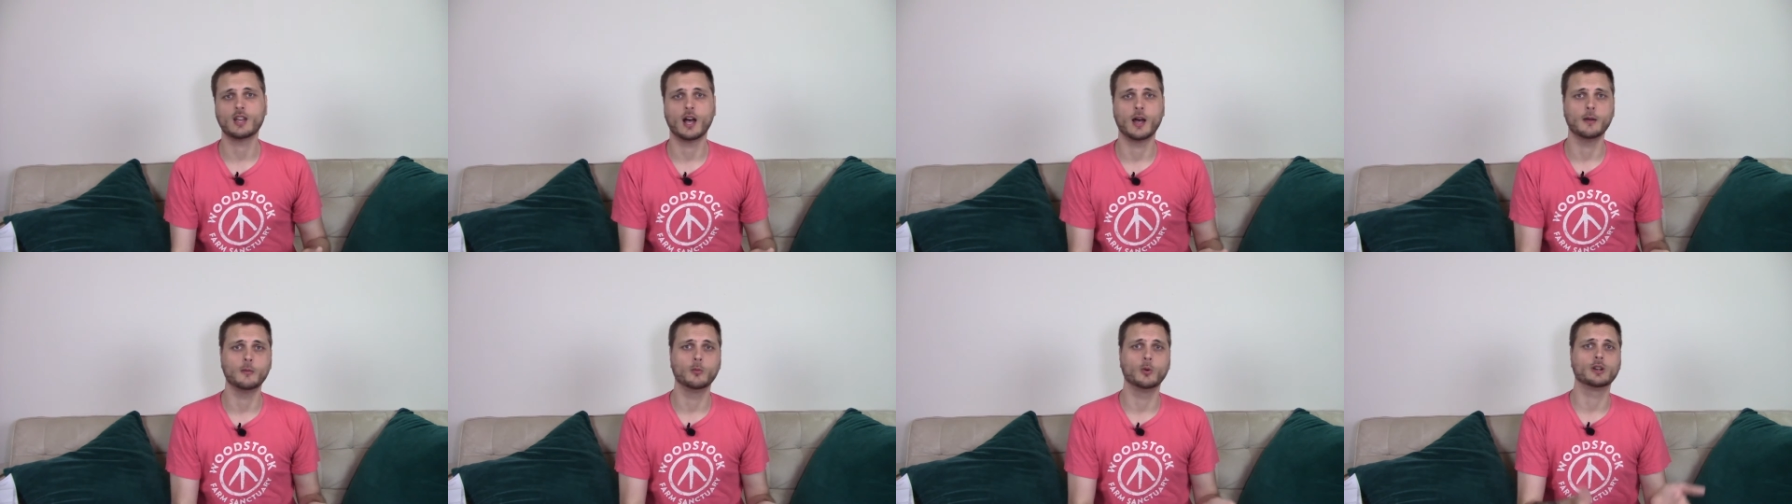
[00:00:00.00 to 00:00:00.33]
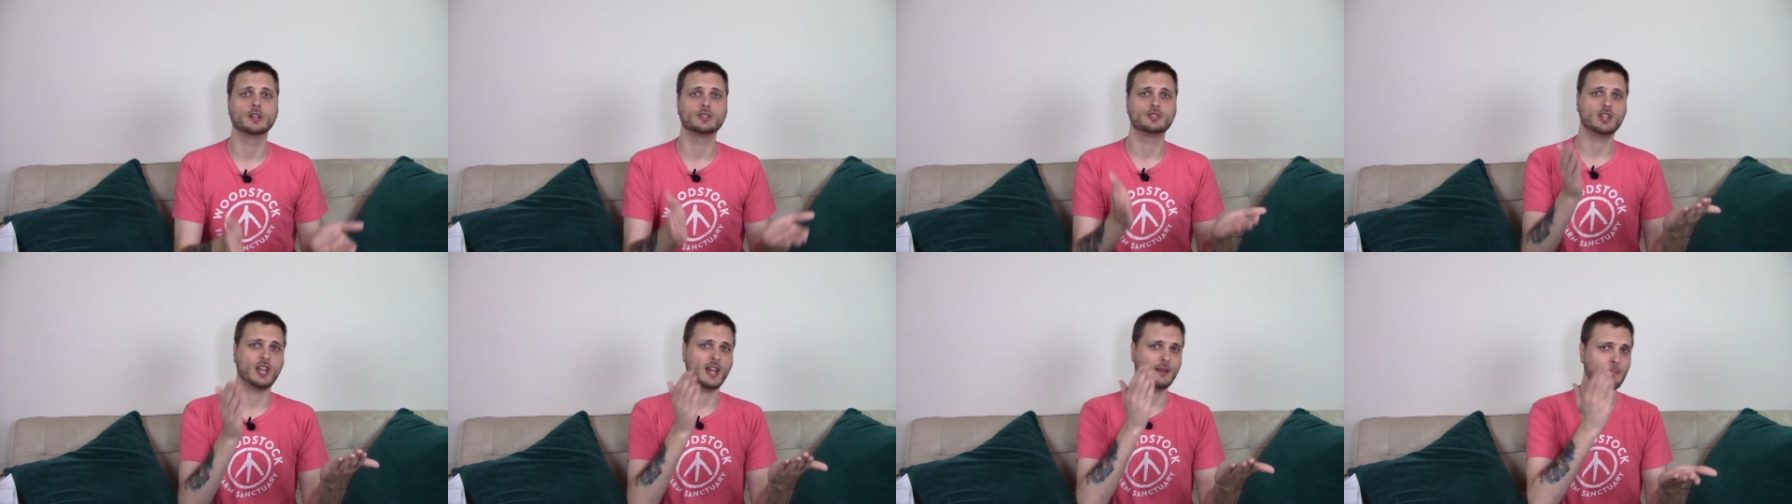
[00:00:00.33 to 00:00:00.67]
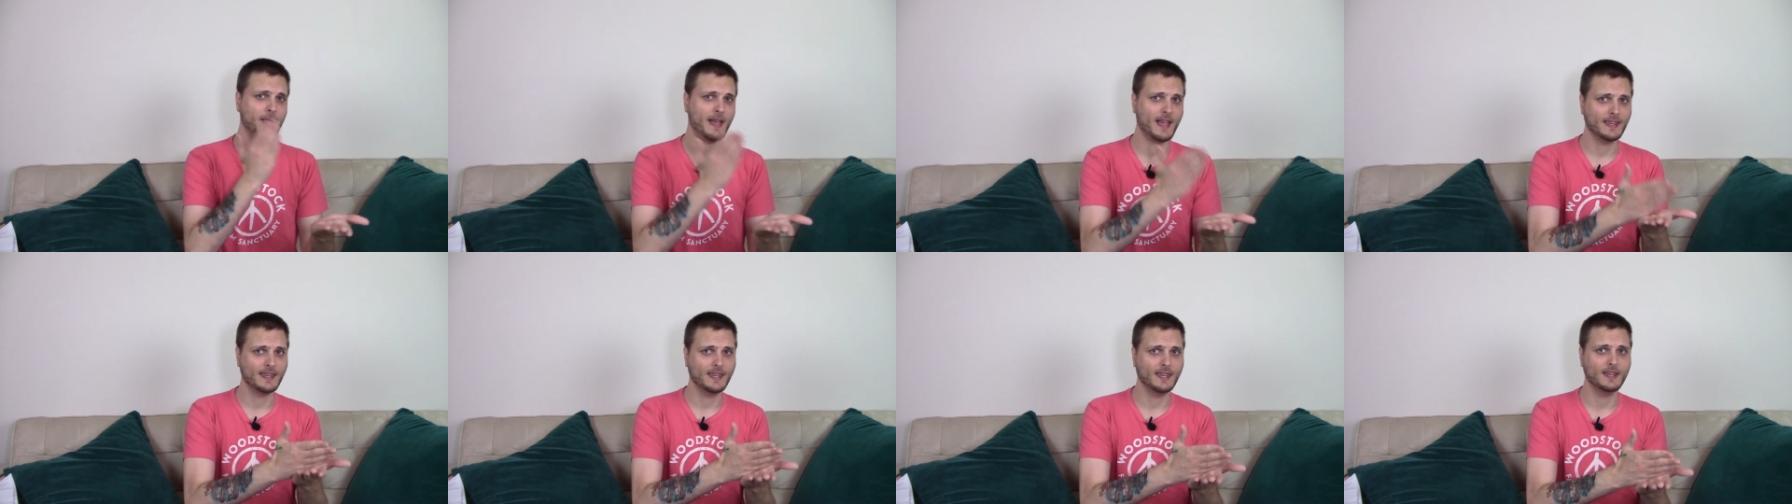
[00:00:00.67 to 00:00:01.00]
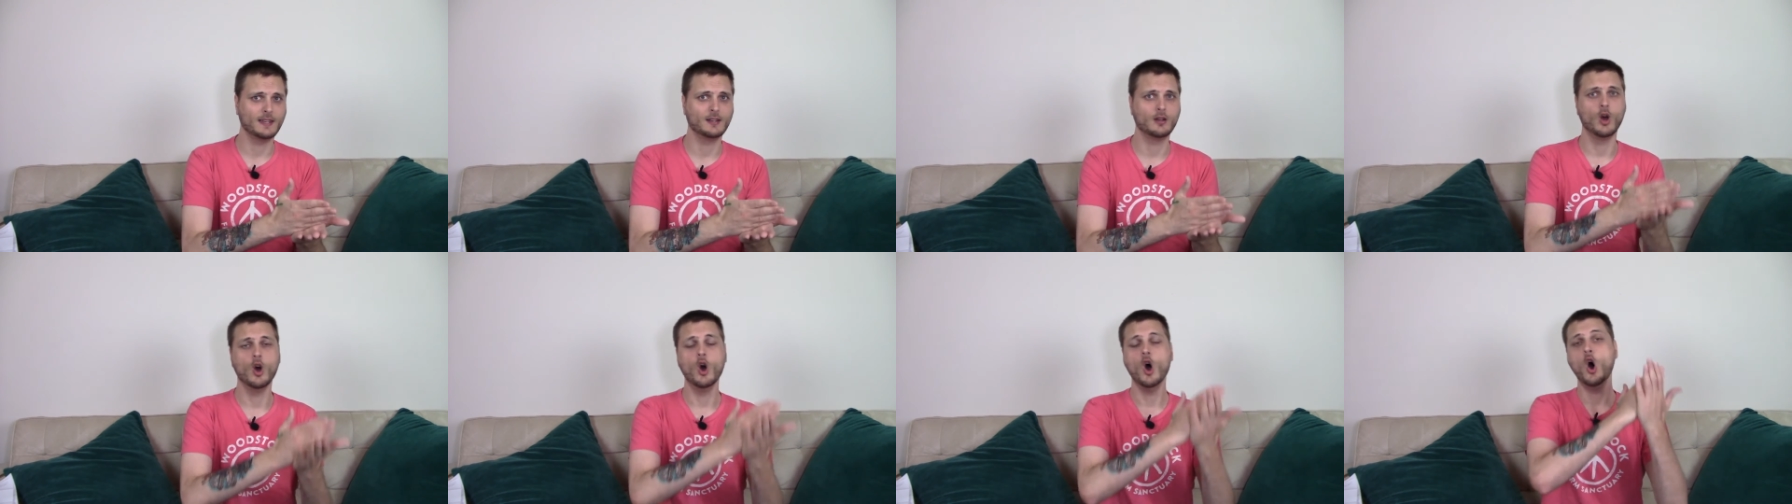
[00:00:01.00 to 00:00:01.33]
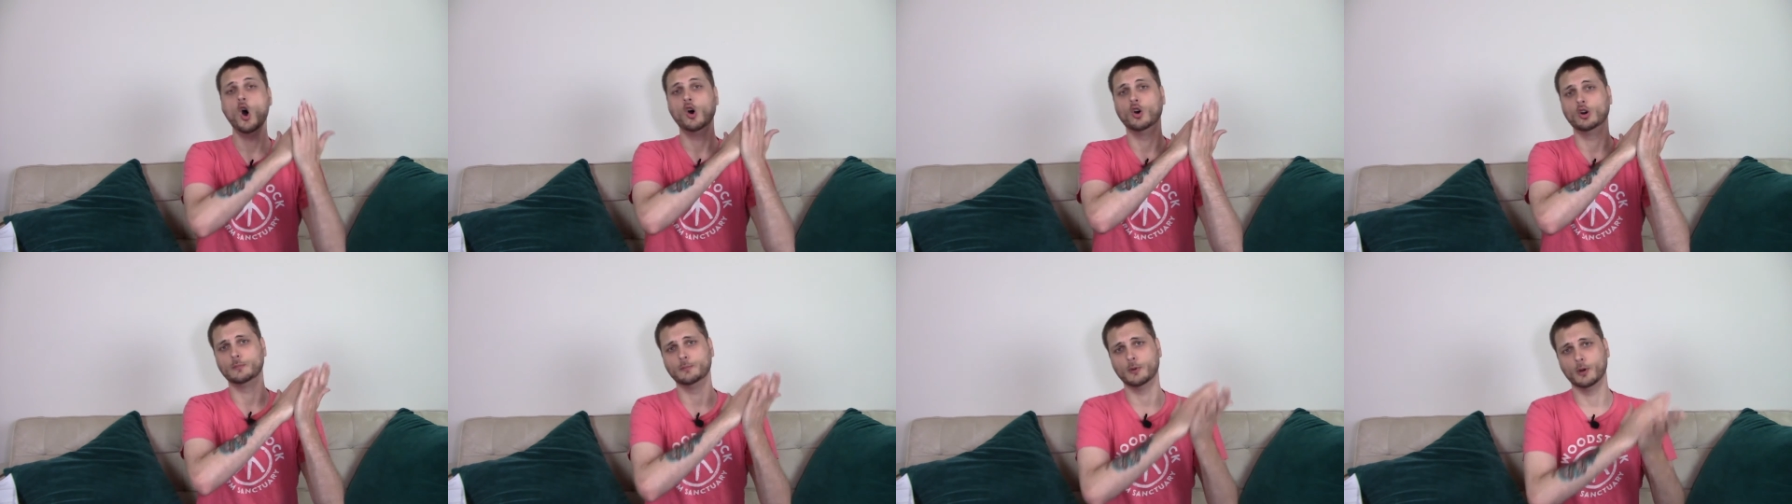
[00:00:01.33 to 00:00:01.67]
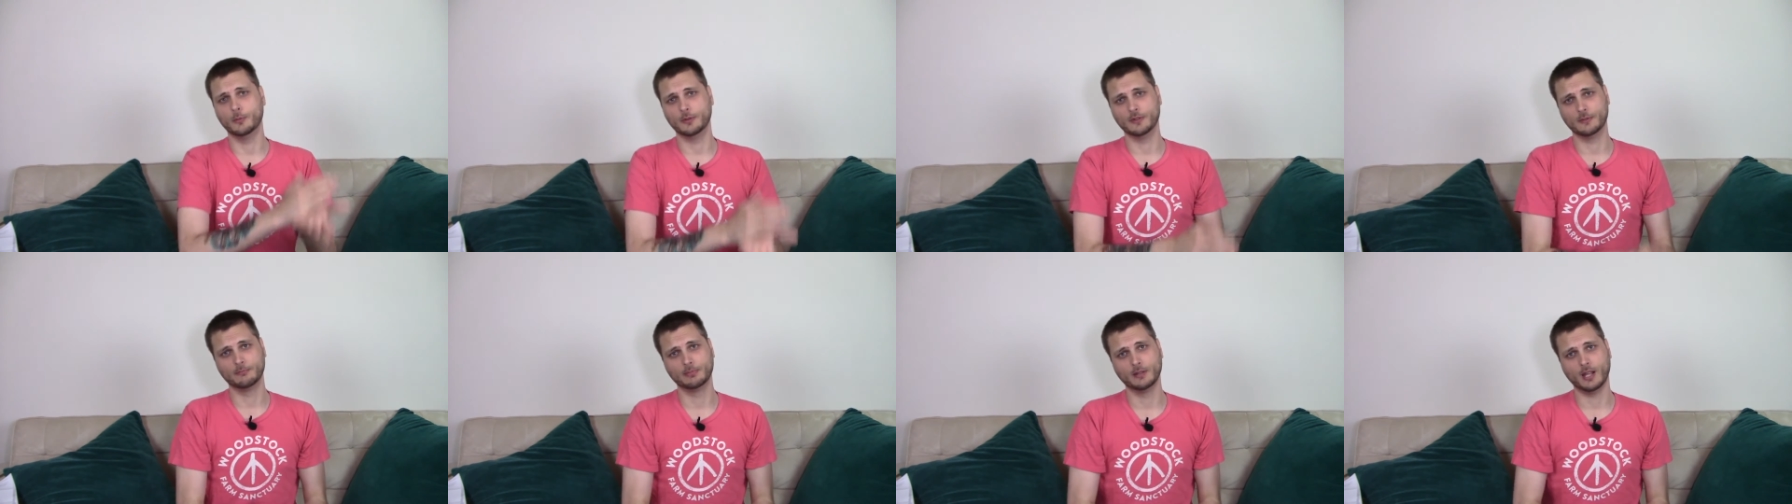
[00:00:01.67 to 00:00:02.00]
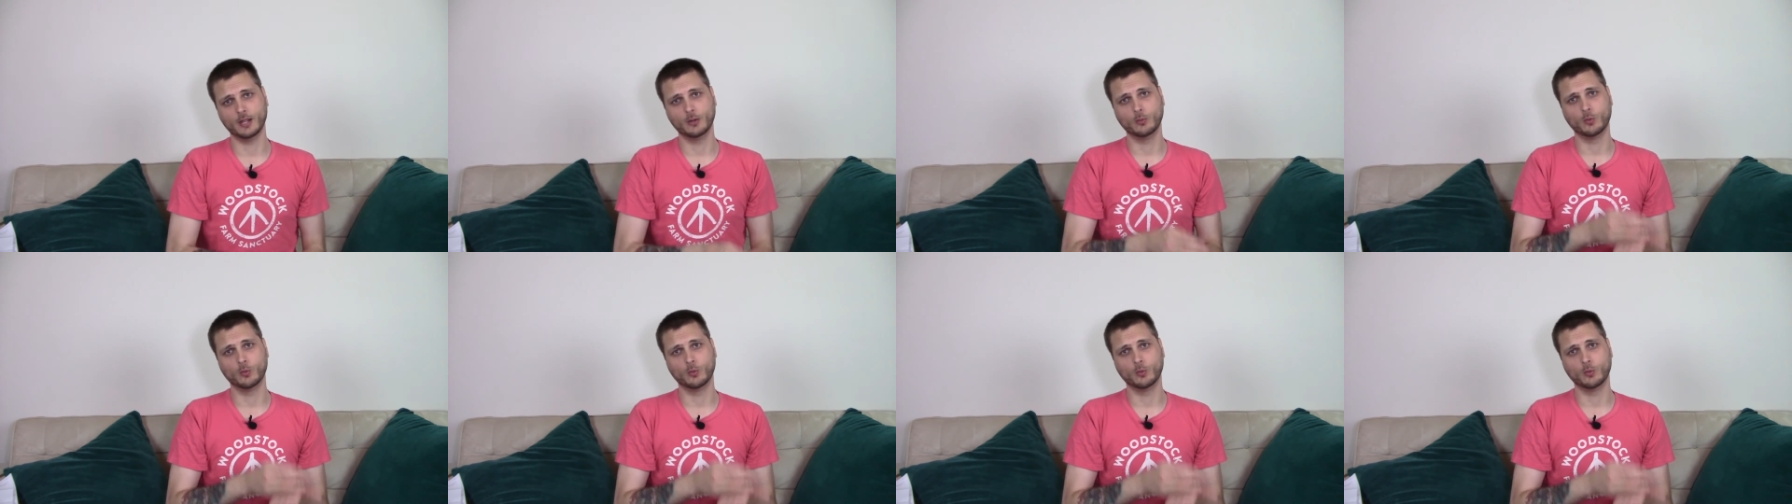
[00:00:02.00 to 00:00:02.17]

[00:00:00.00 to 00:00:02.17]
I want to check back in on Boba's blood